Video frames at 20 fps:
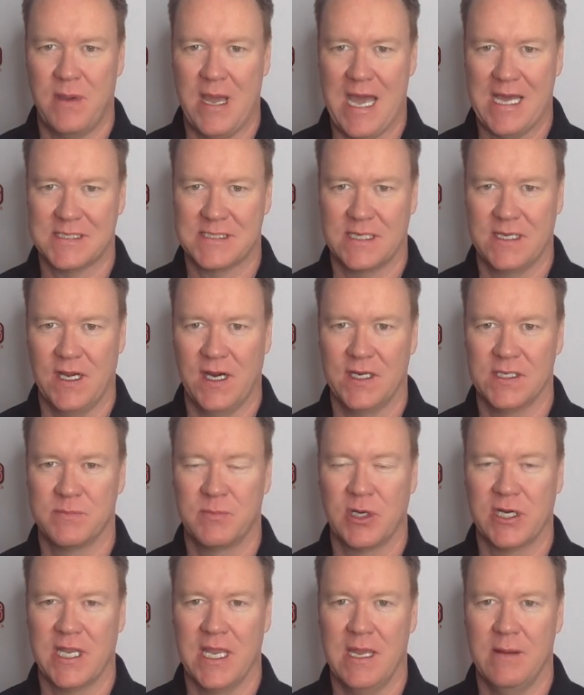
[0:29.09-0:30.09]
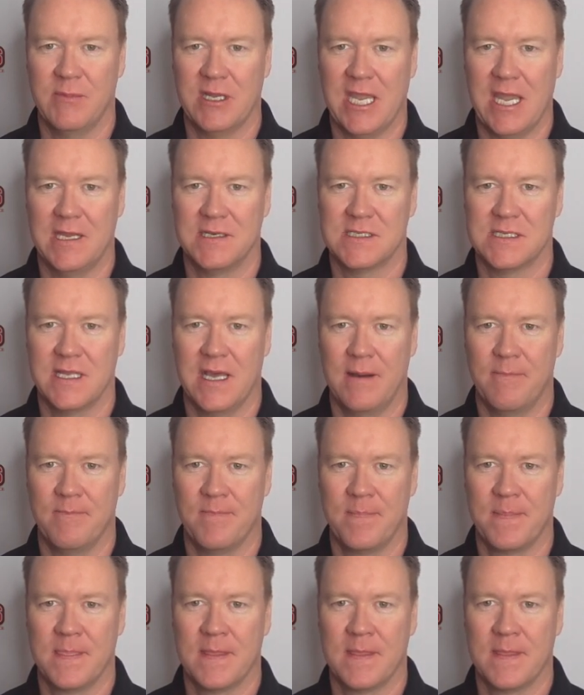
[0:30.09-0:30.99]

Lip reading: passing yards per game against them.